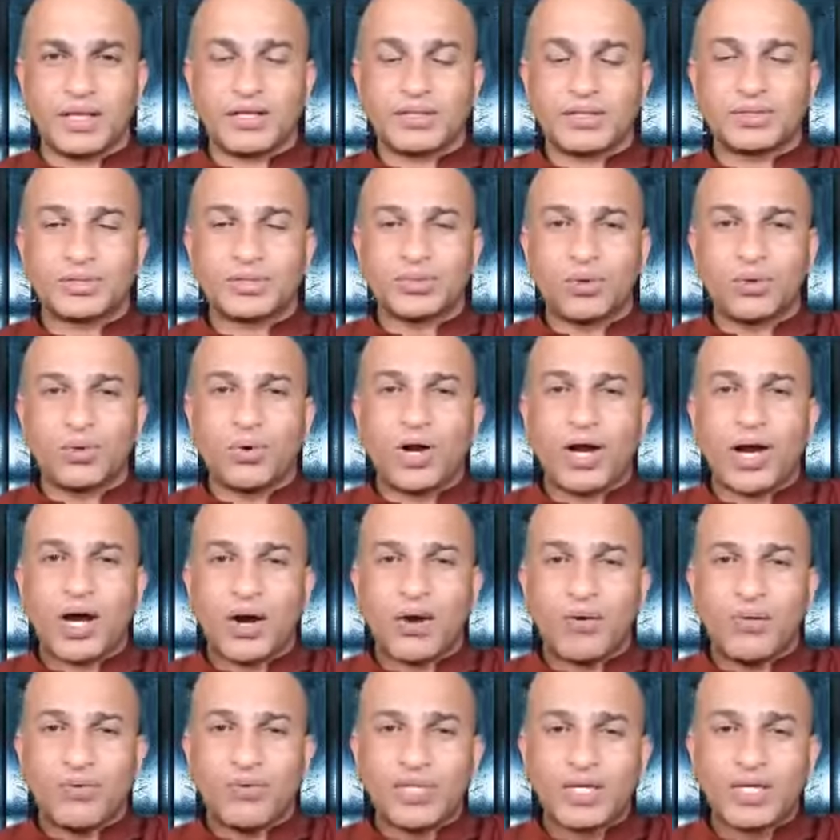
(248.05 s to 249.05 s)
So
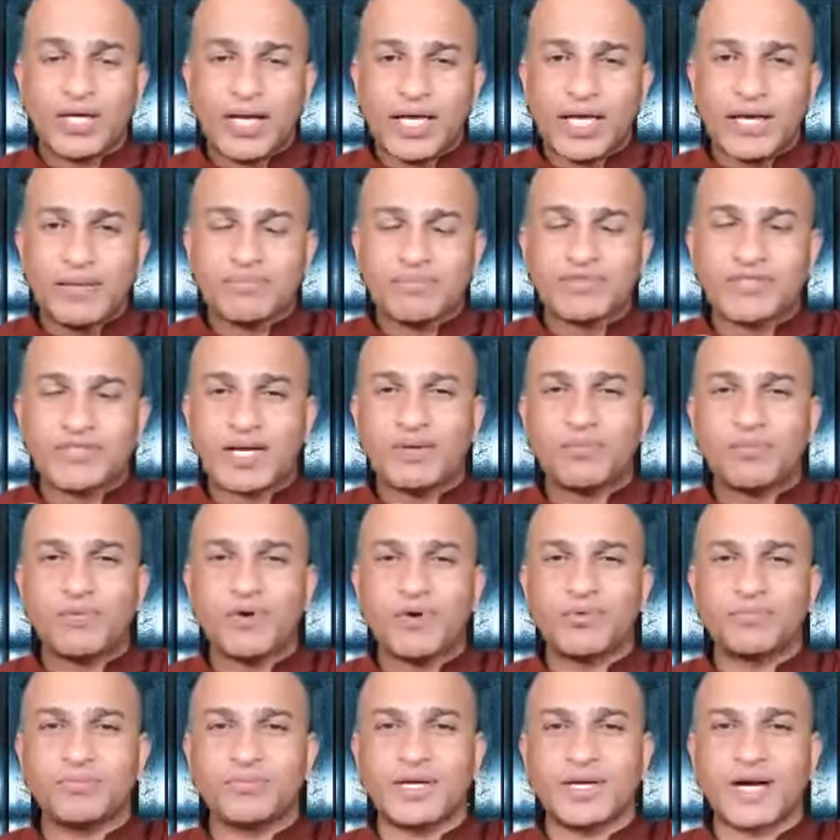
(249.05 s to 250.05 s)
how the names and
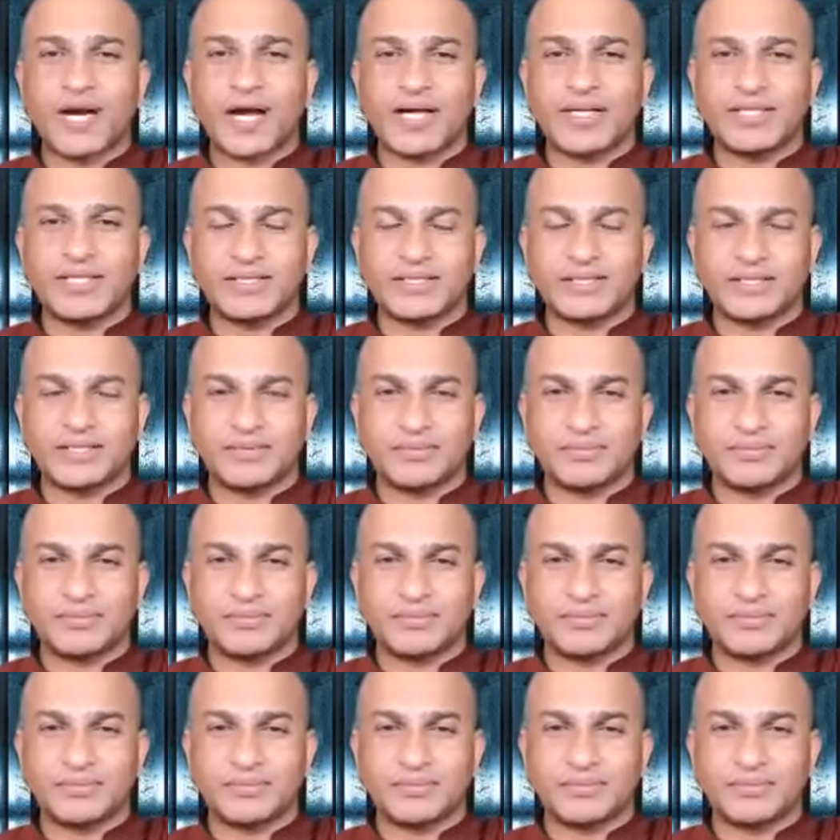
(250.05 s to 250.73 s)
form arise?